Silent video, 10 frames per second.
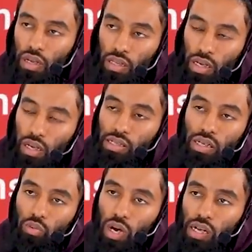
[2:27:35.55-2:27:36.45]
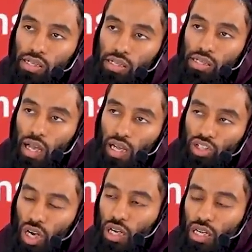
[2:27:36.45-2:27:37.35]
The cousin was a
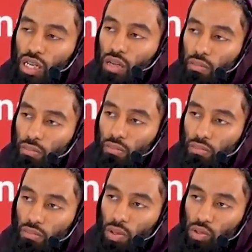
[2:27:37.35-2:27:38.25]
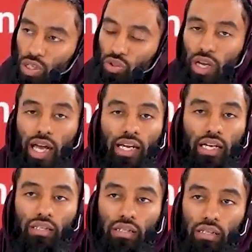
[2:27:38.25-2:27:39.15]
junkie. He was a drug
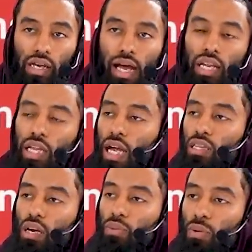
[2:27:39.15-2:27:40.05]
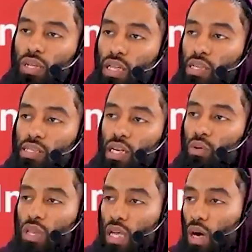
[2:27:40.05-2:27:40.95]
addict. And then he ended up committing a zina
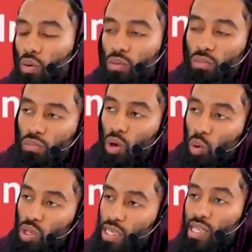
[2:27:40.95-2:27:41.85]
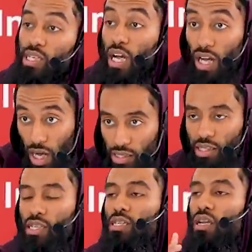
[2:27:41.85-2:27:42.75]
with a girl who was his cousin's
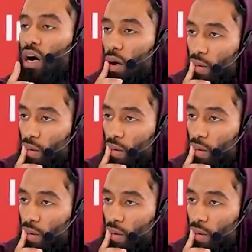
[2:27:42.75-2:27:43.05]
sister.